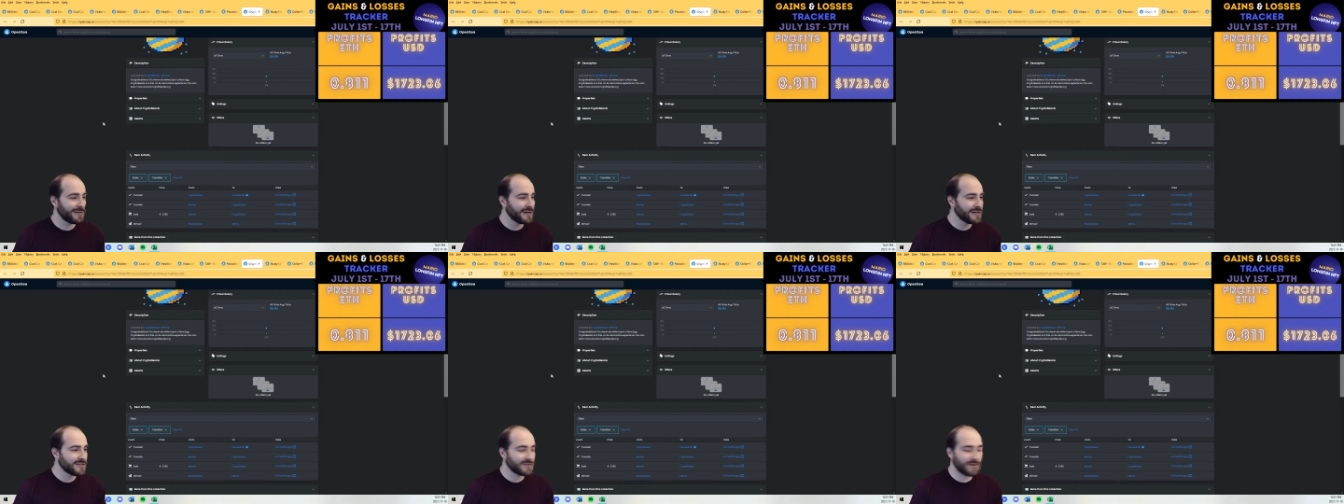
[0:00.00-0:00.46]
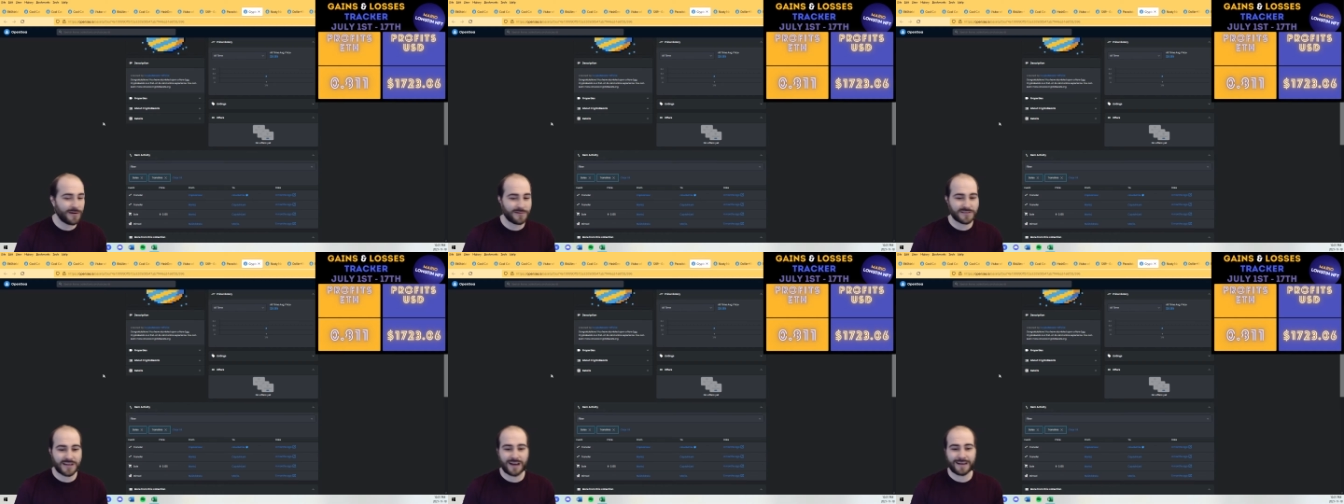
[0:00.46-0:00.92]
So I was
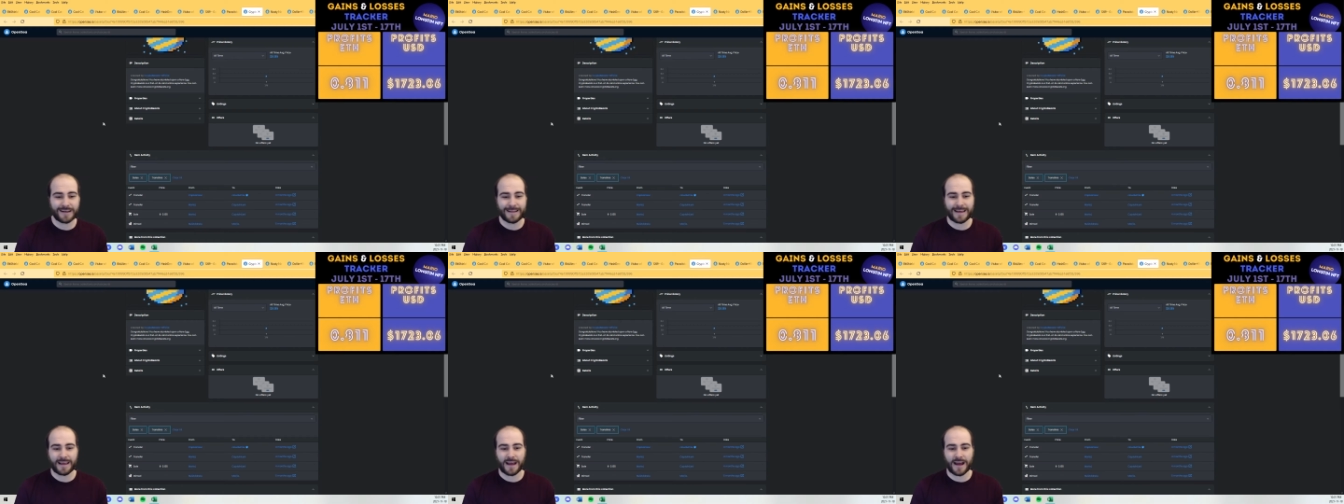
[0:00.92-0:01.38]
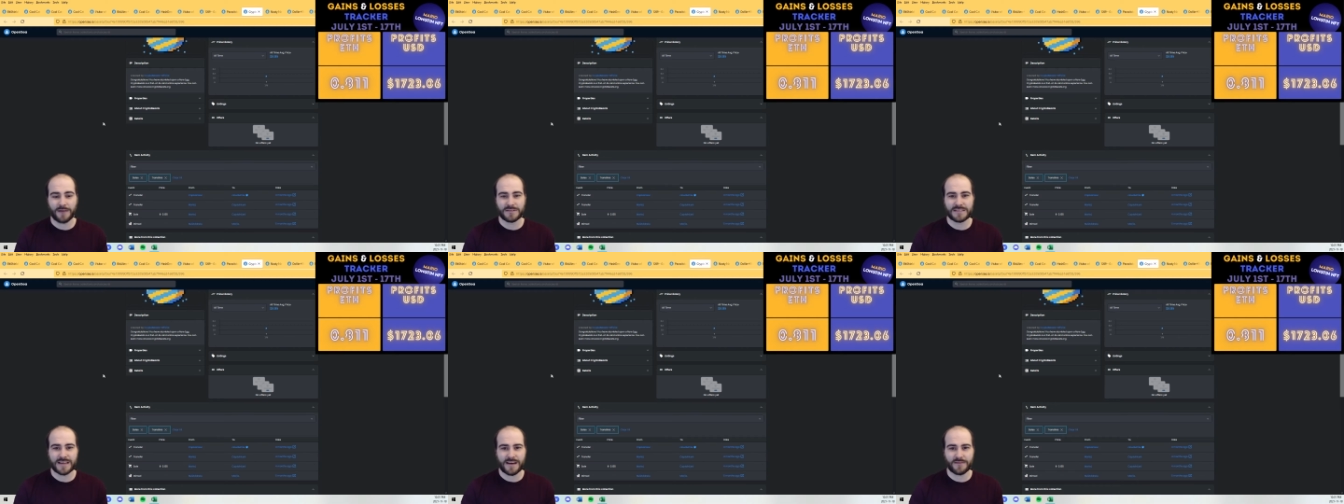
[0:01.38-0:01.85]
kind of like, I would
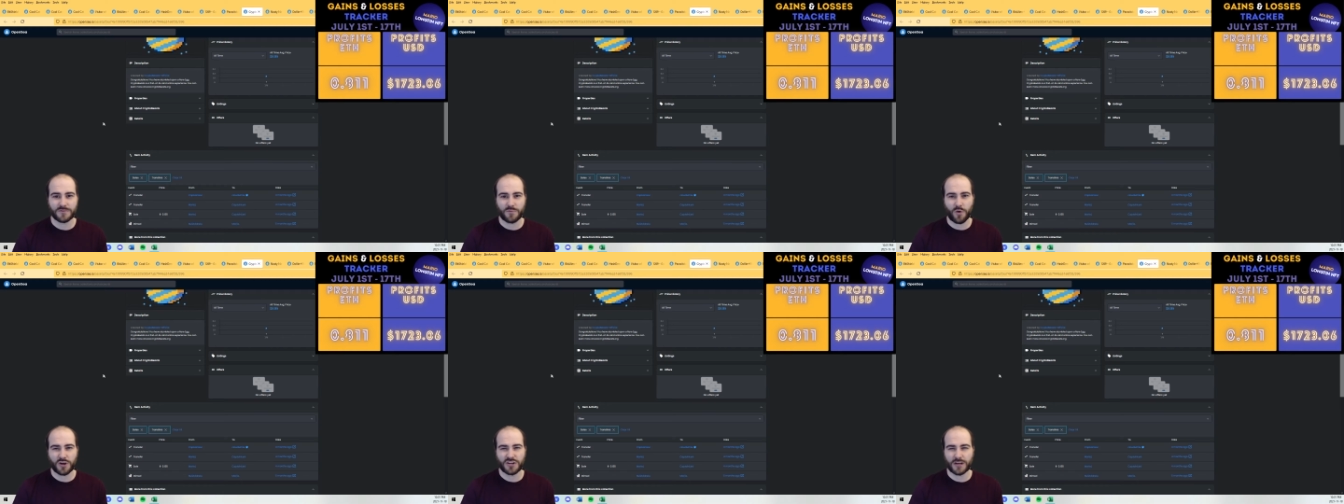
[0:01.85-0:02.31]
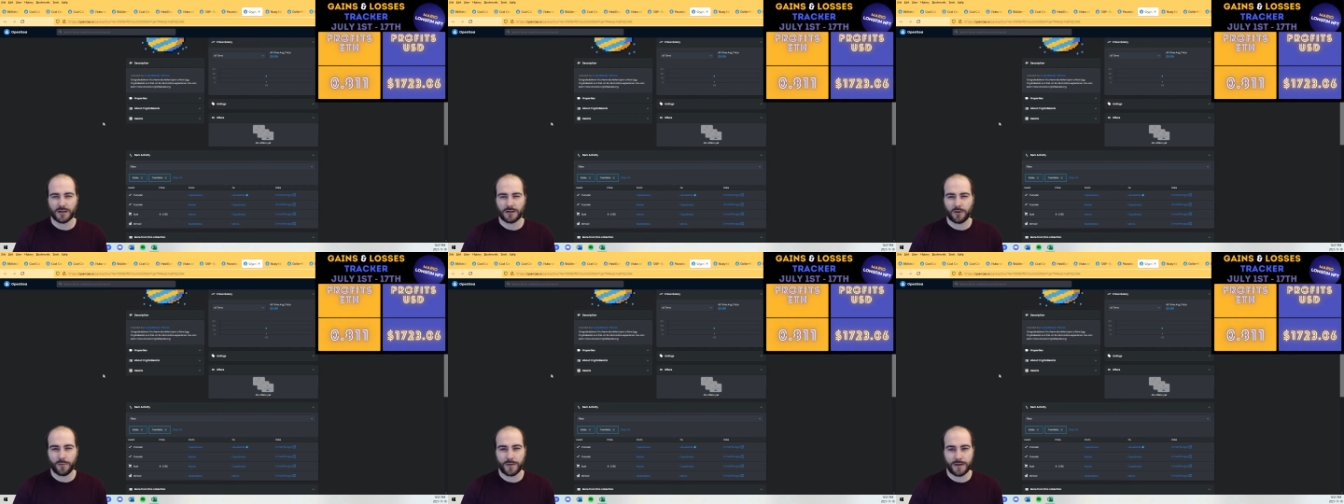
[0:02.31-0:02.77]
say I was rushing a little
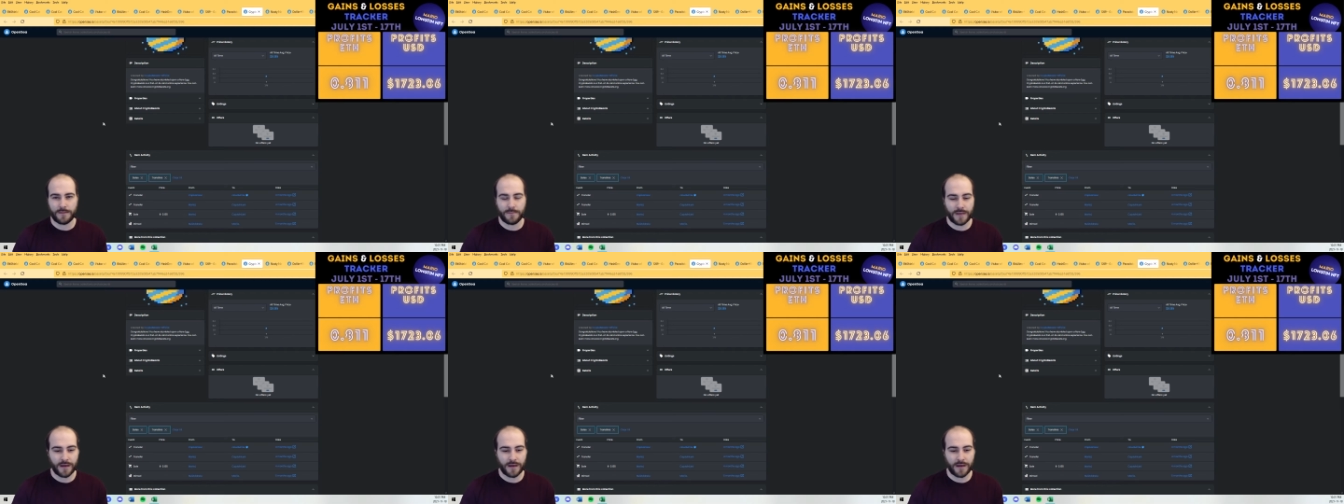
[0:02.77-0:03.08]
bit.